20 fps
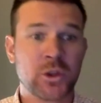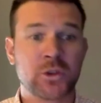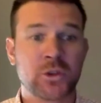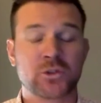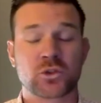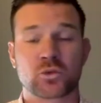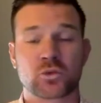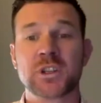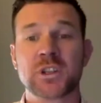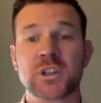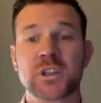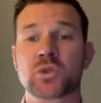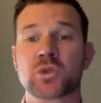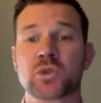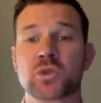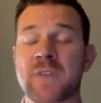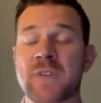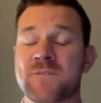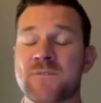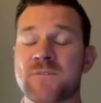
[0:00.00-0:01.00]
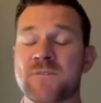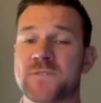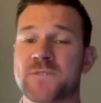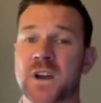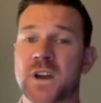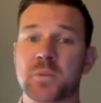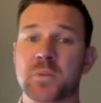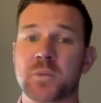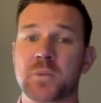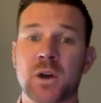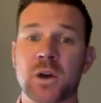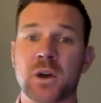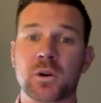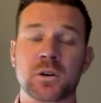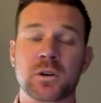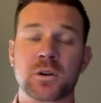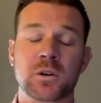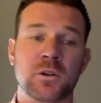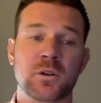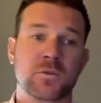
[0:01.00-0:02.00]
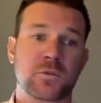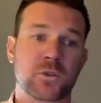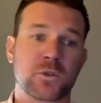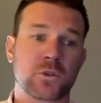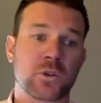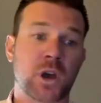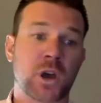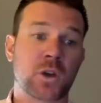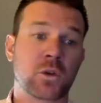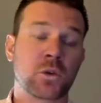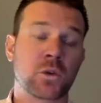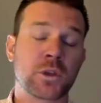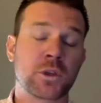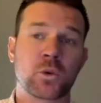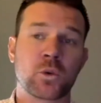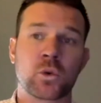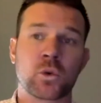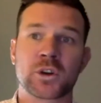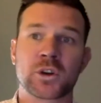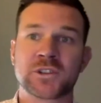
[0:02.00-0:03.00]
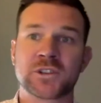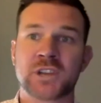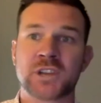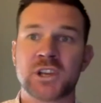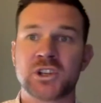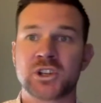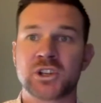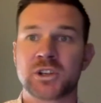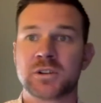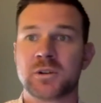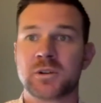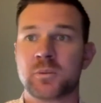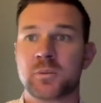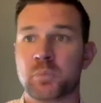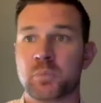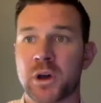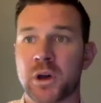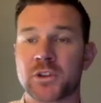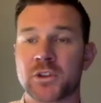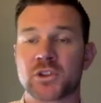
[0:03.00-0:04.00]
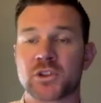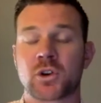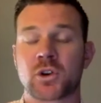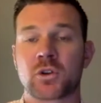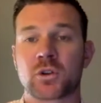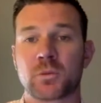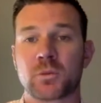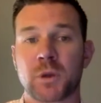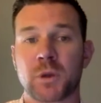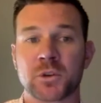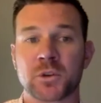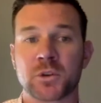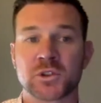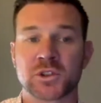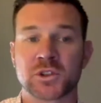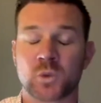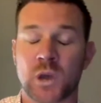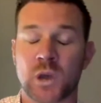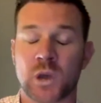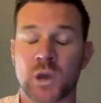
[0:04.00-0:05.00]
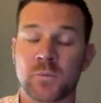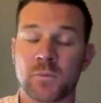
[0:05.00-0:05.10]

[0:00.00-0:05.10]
to really create firepower for not only the organization, but the charter members as well.